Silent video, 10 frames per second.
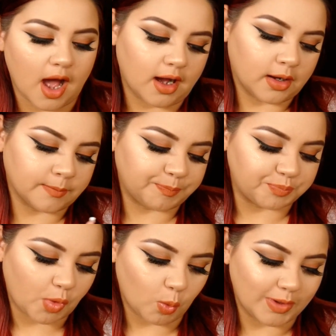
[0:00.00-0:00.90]
Um,
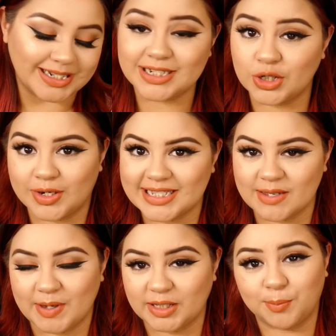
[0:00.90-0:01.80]
what I did notice
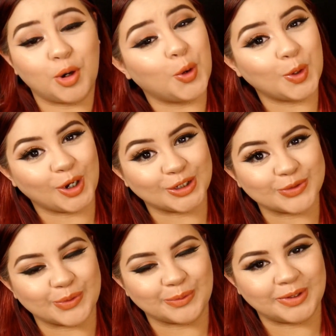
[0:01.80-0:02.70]
about the Pro
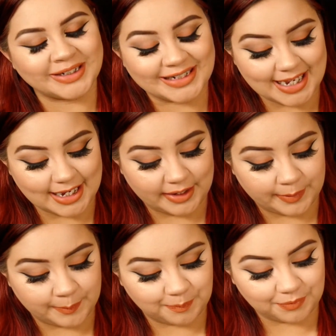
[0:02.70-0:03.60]
Contour one
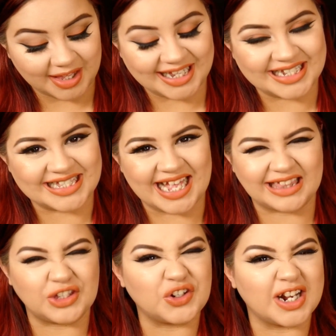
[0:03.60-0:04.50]
um, is
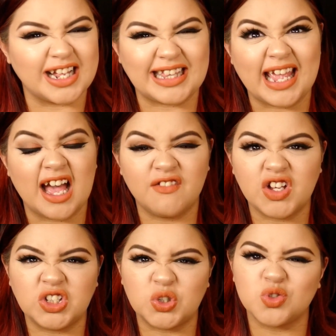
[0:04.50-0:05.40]
that they they
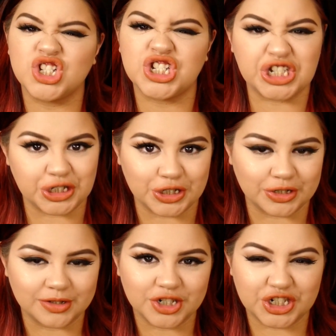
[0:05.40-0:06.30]
have a little
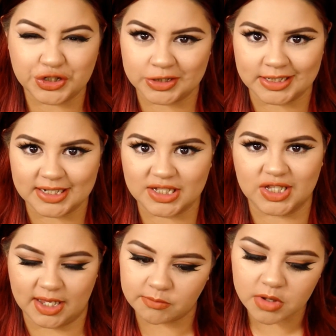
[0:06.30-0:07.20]
sheer sheerness
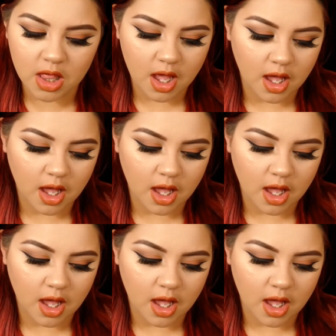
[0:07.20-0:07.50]
to them.